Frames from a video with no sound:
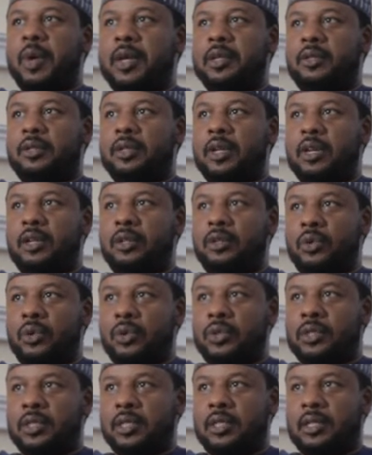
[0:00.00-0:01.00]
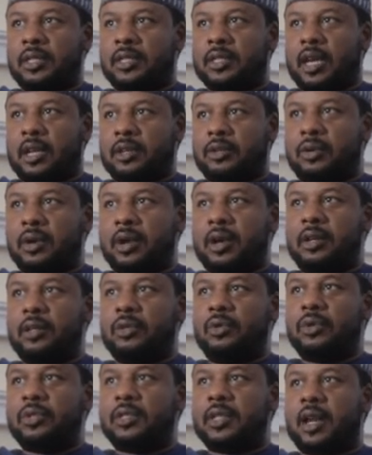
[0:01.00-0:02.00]
particularly those in this category,
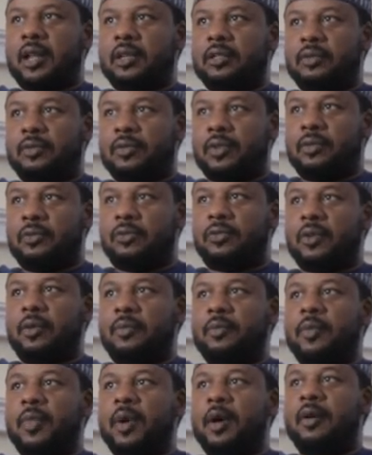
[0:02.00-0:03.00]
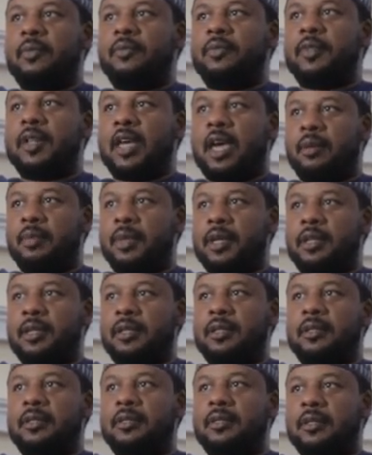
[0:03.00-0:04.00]
those that are suffering from
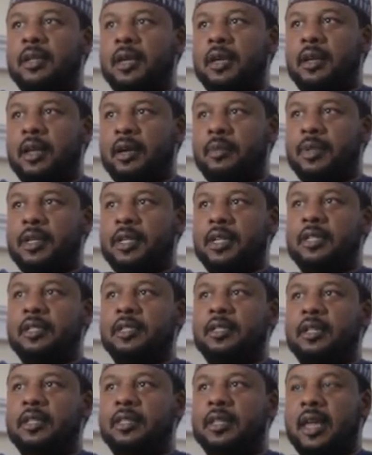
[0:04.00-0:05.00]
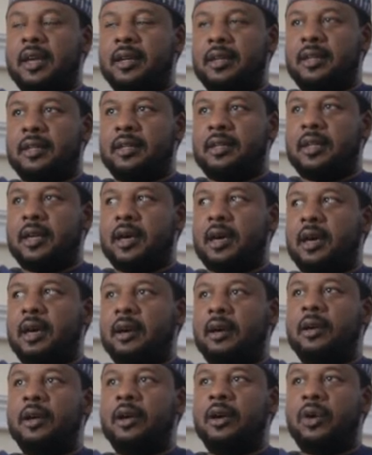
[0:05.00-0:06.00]
diabetes and hypertension that need
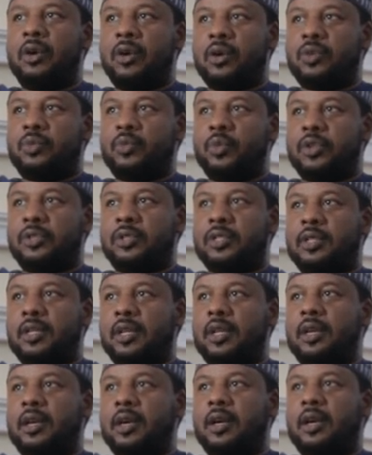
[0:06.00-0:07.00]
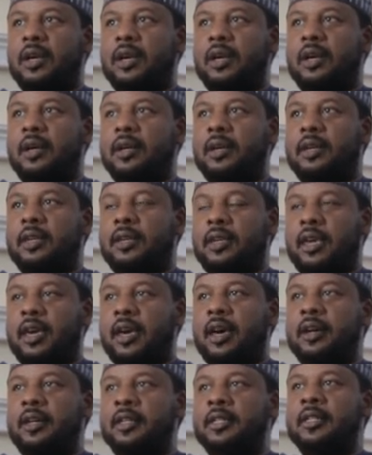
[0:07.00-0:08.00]
utmost
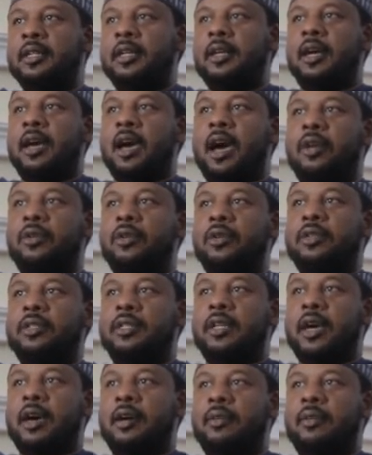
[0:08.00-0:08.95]
care are not